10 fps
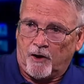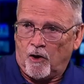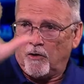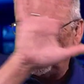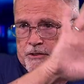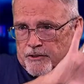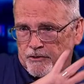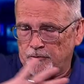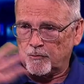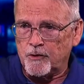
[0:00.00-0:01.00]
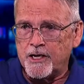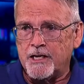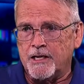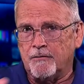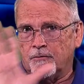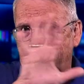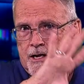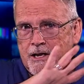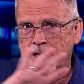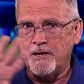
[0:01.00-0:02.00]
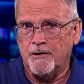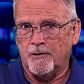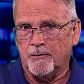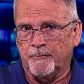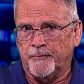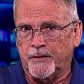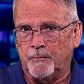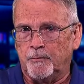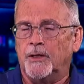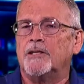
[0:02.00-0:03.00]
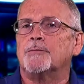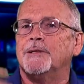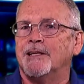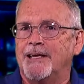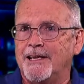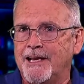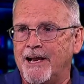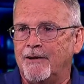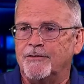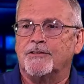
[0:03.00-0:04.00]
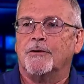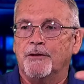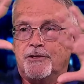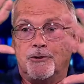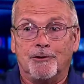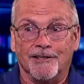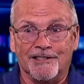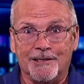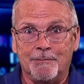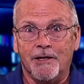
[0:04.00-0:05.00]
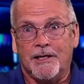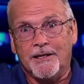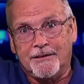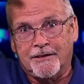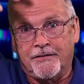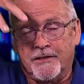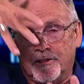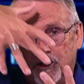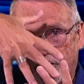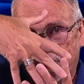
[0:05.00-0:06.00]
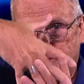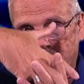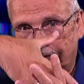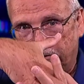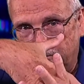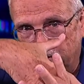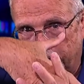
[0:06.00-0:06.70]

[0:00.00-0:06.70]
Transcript: all this is green right here, but it's been keyed out so that you can see me, and then the jaws just close